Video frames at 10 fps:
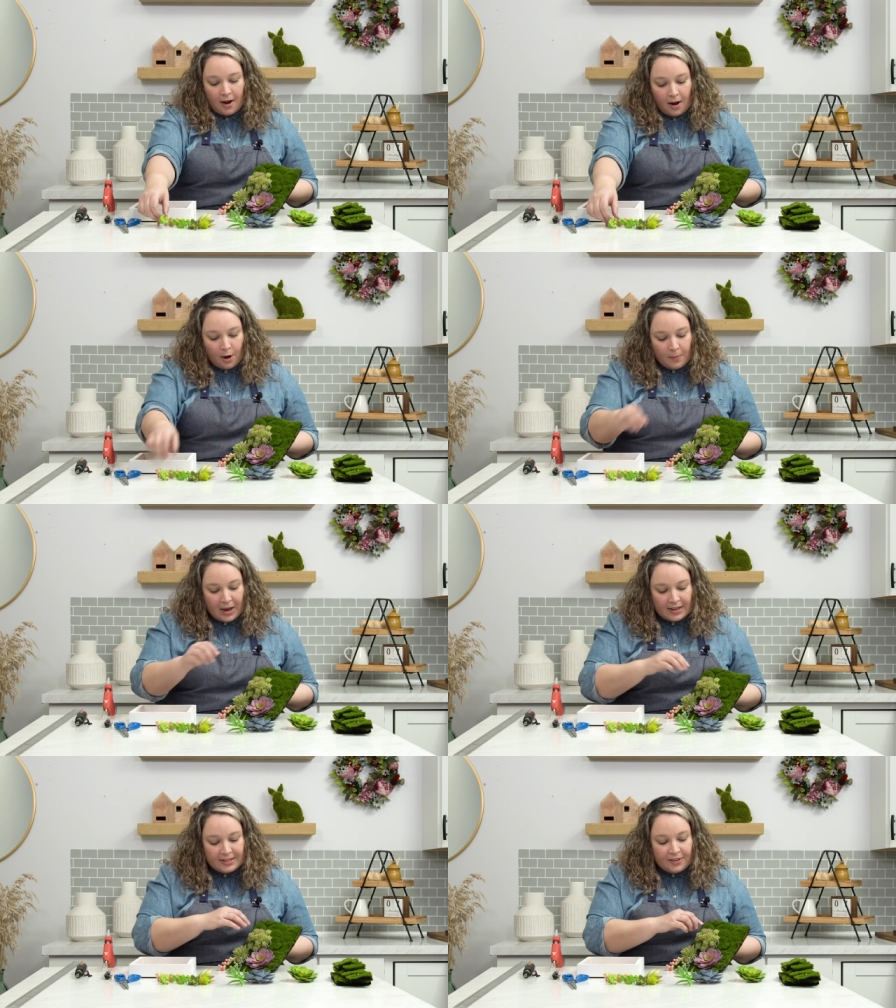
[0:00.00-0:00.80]
Um,
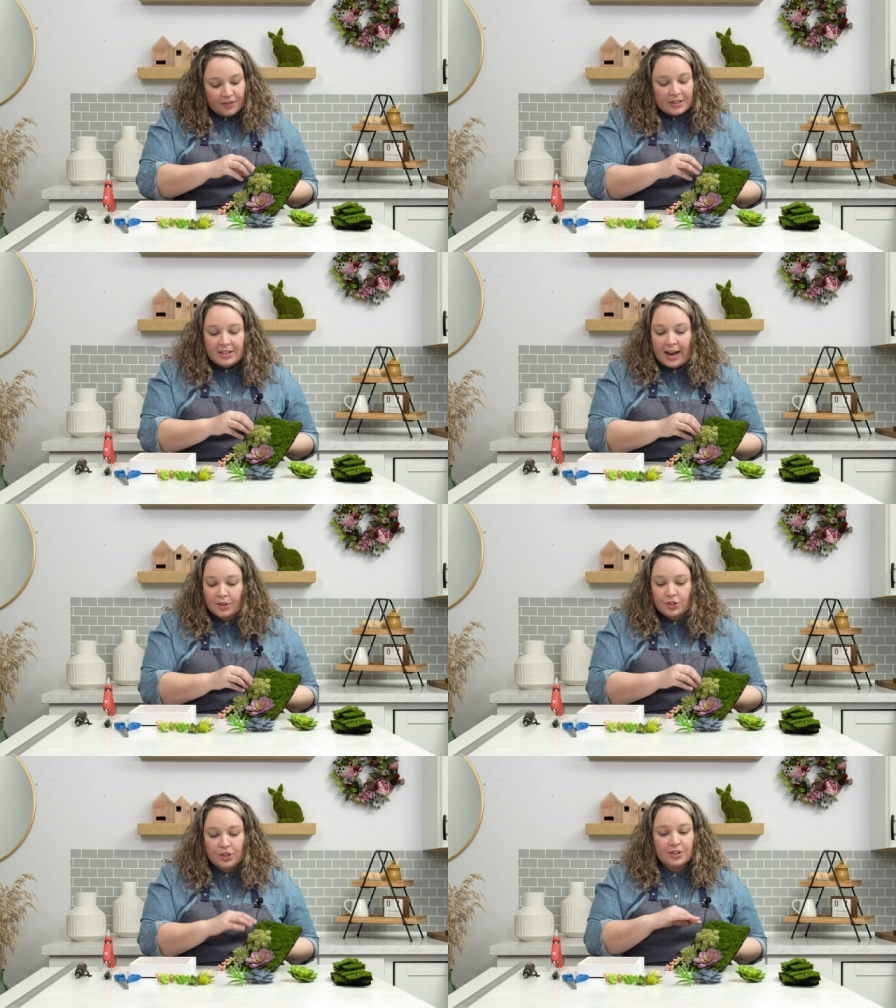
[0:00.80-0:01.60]
and different
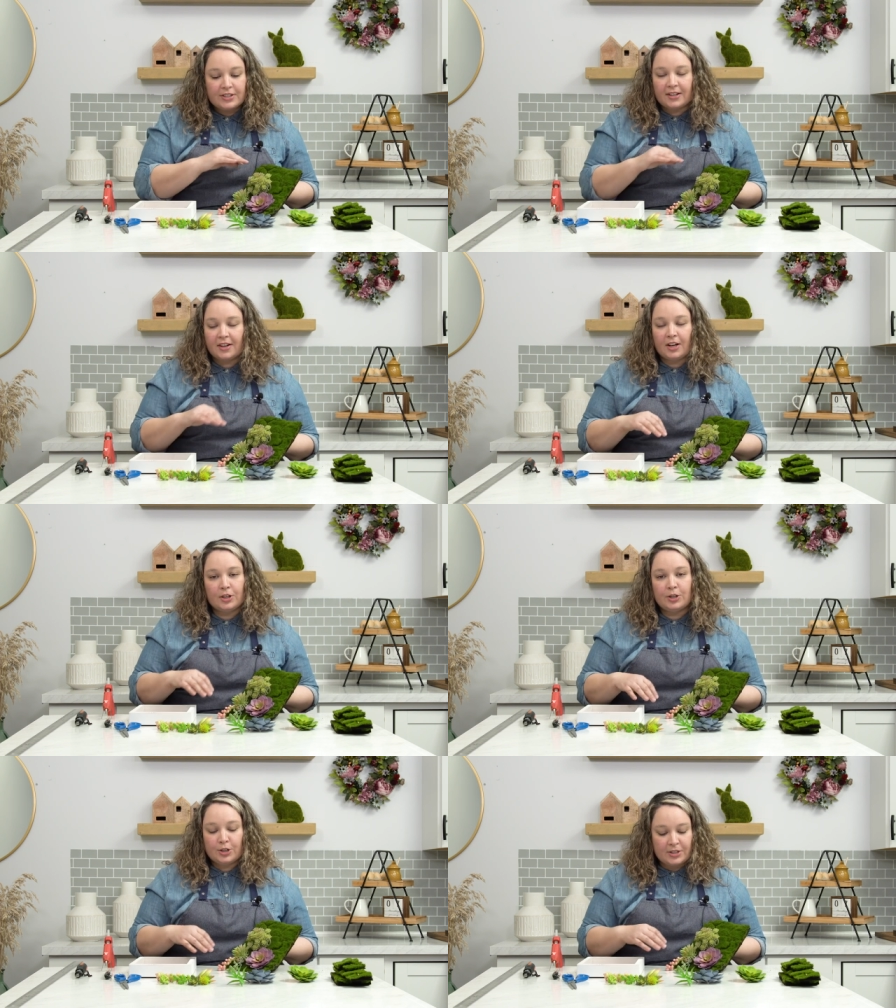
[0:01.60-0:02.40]
textures and
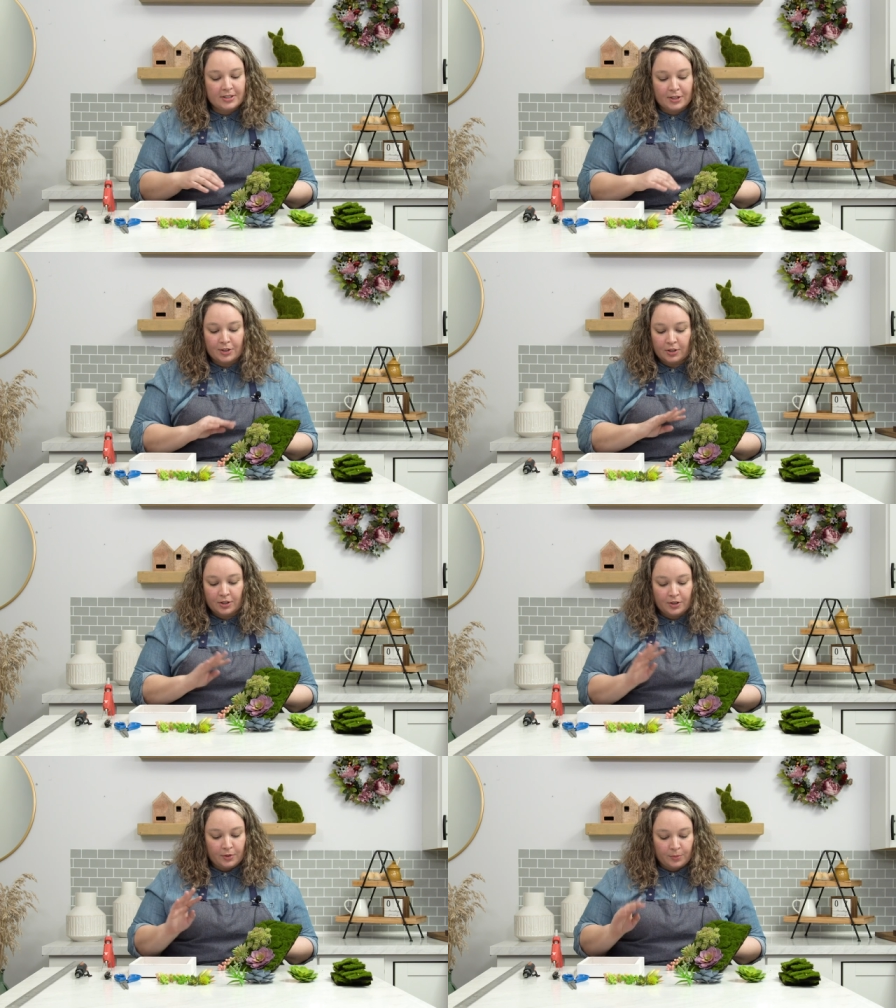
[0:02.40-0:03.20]
colors, it's gonna
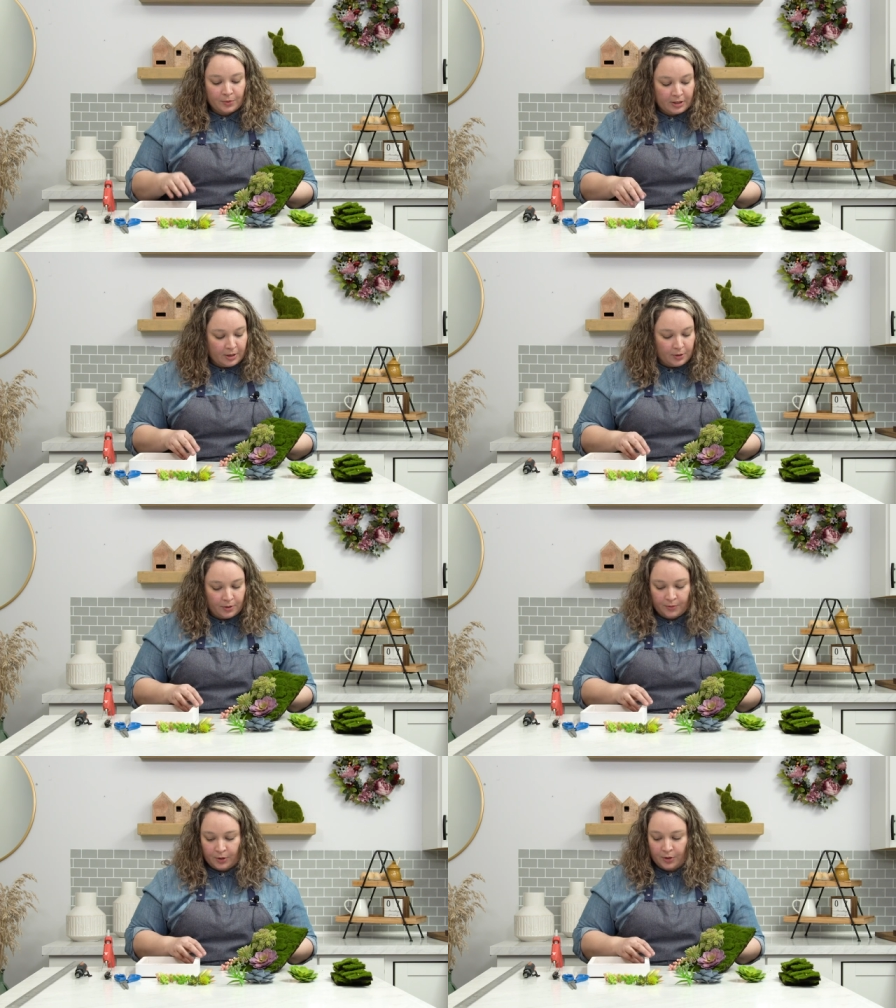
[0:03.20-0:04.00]
look really
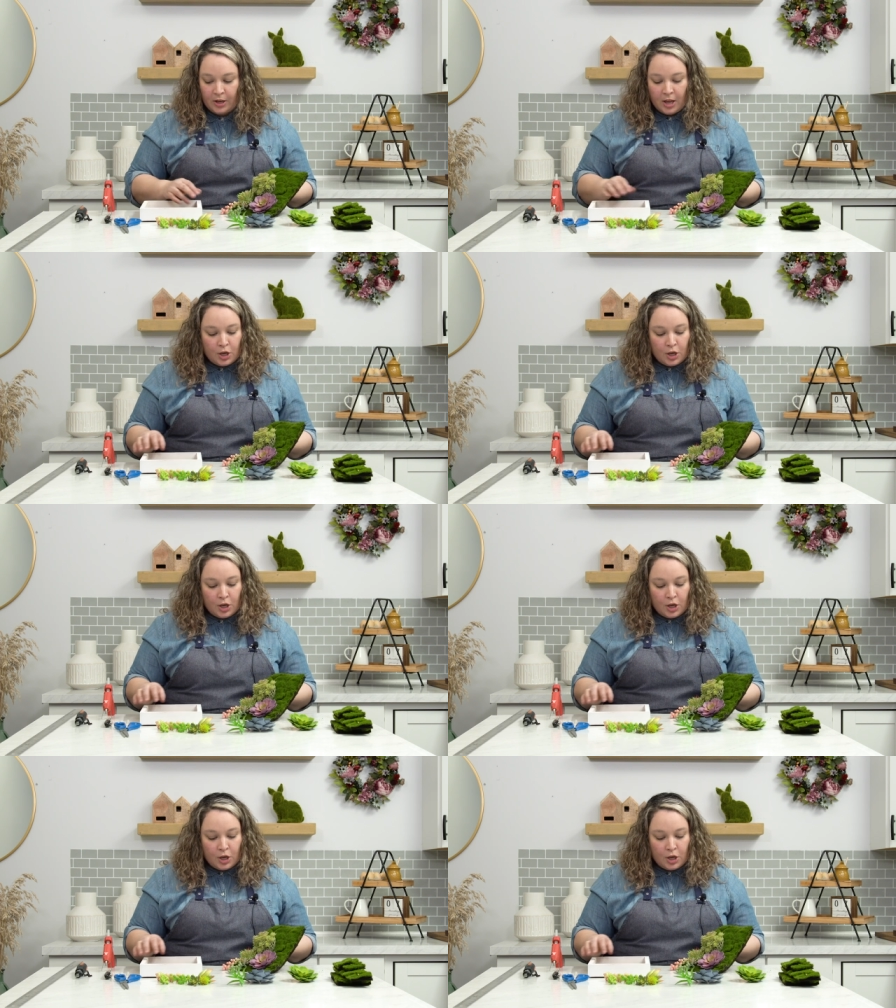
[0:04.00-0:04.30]
beautiful.